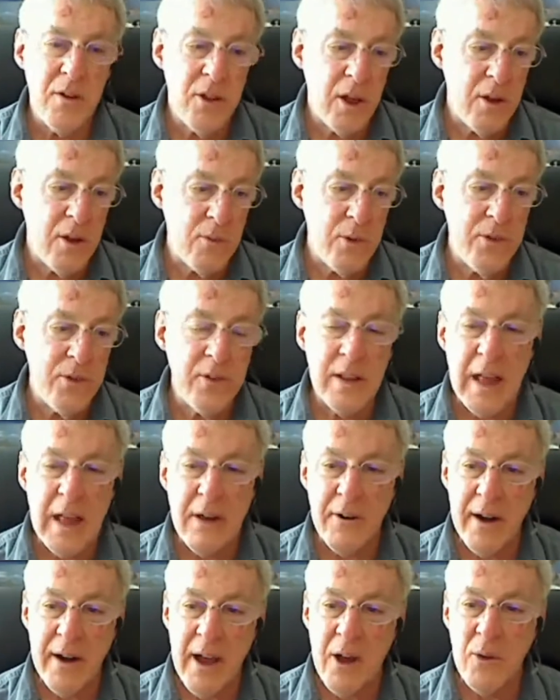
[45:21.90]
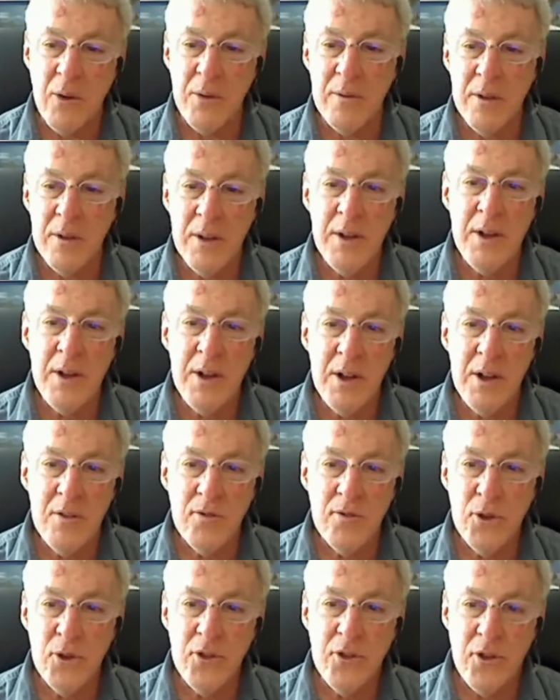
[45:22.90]
was clouded out
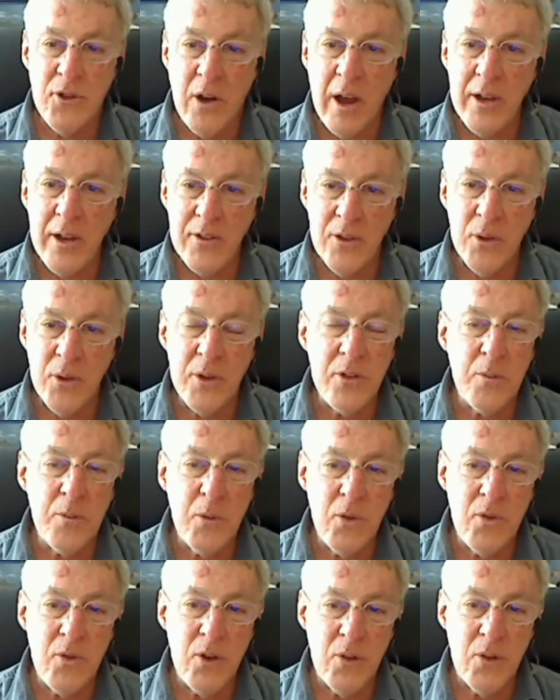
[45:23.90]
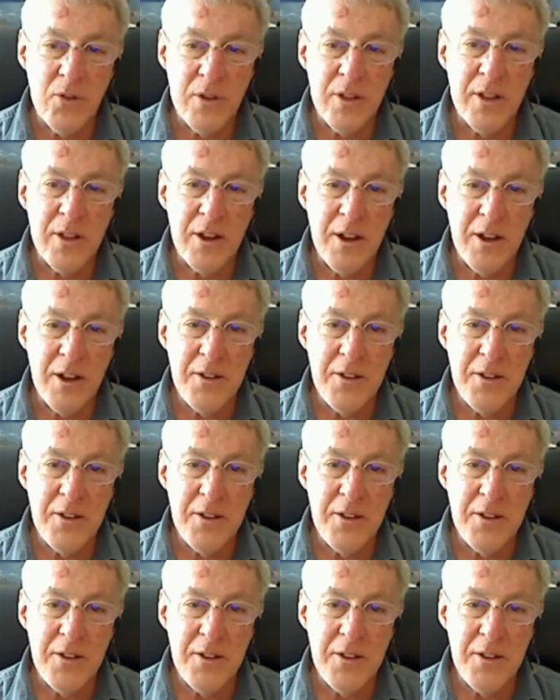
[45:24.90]
first try, so it's moved over to the 9th.